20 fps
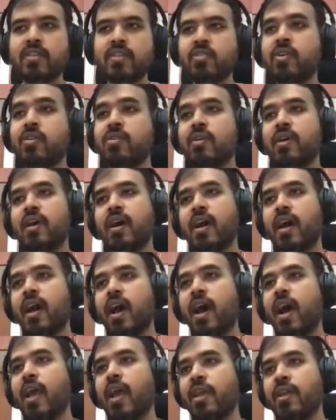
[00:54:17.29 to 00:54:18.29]
So
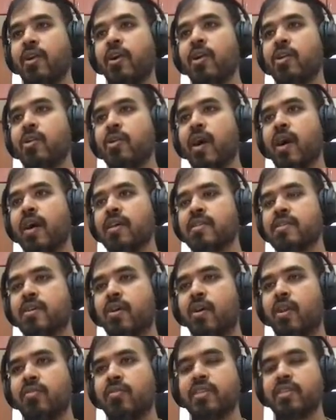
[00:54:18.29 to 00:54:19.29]
in order to ask
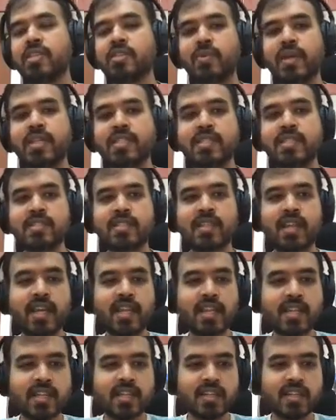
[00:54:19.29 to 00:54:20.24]
all of these questions, right?